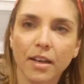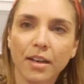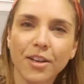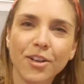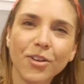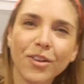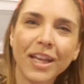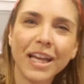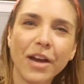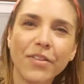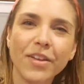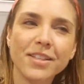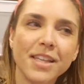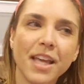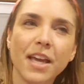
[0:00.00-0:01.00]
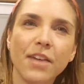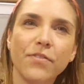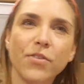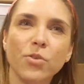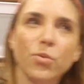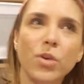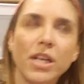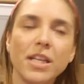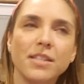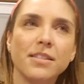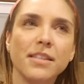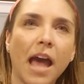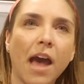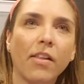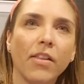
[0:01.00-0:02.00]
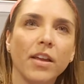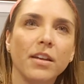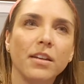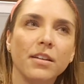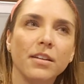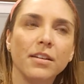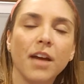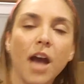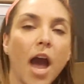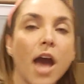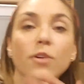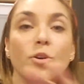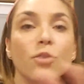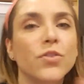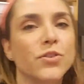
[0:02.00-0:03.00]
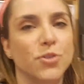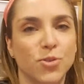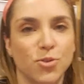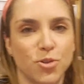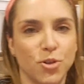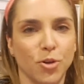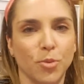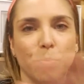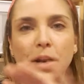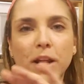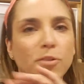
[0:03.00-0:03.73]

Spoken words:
You know, like how they say if you eat salad, I don't know if this is true, but I